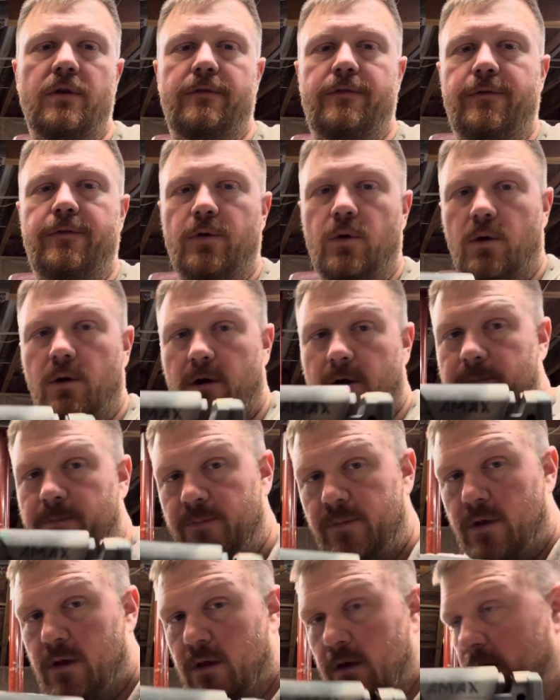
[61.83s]
for
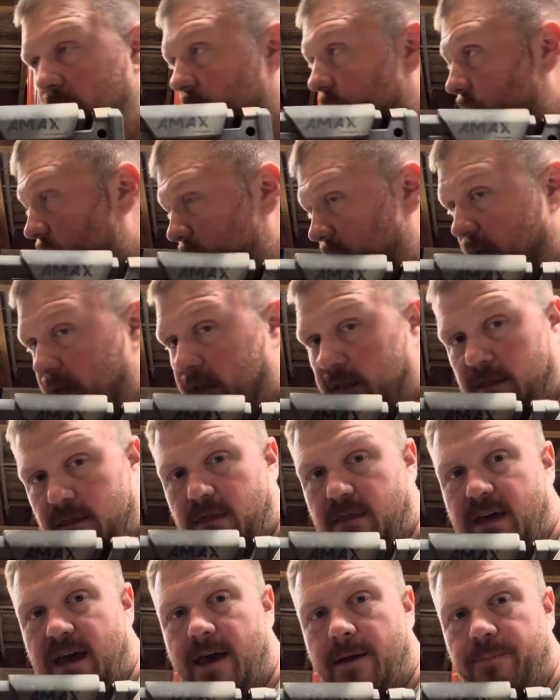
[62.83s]
a length
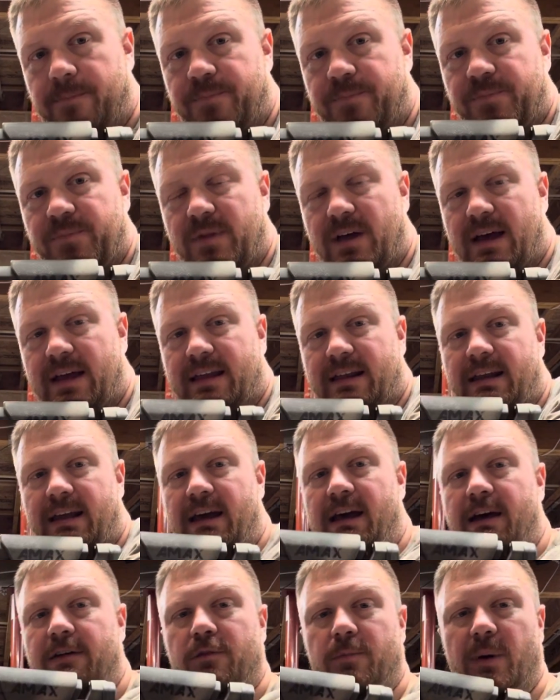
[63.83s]
that I can
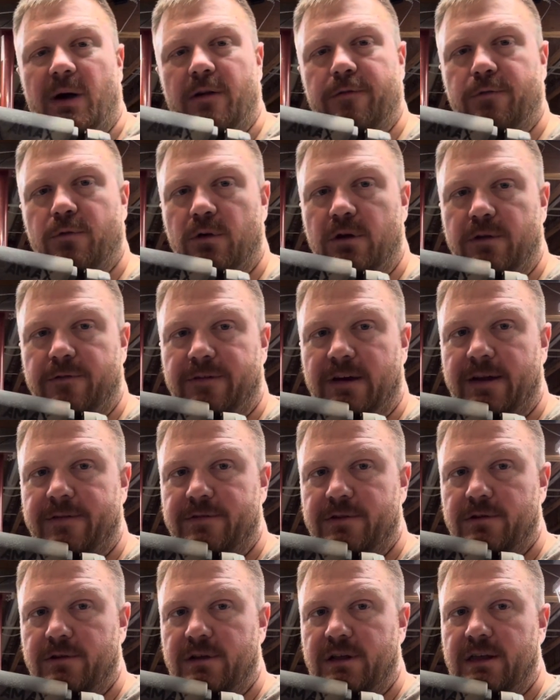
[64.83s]
have about a 45
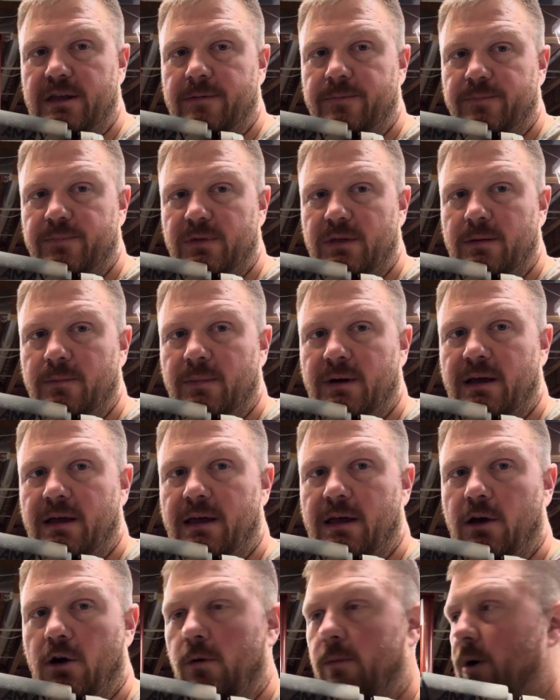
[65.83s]
degree in my
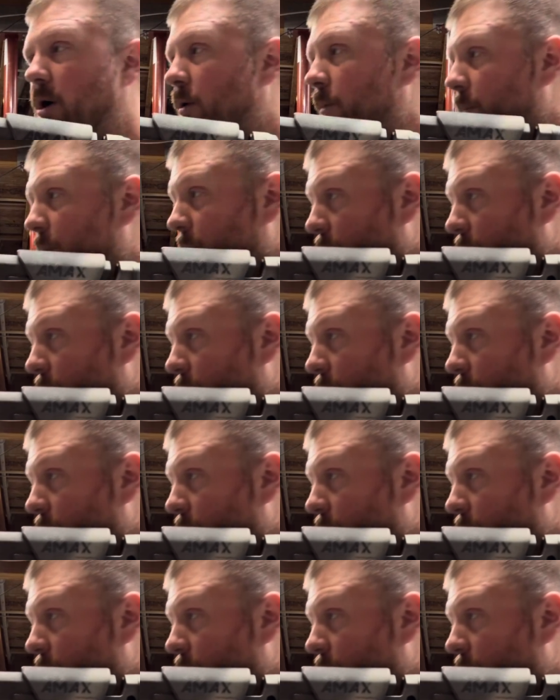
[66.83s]
elbow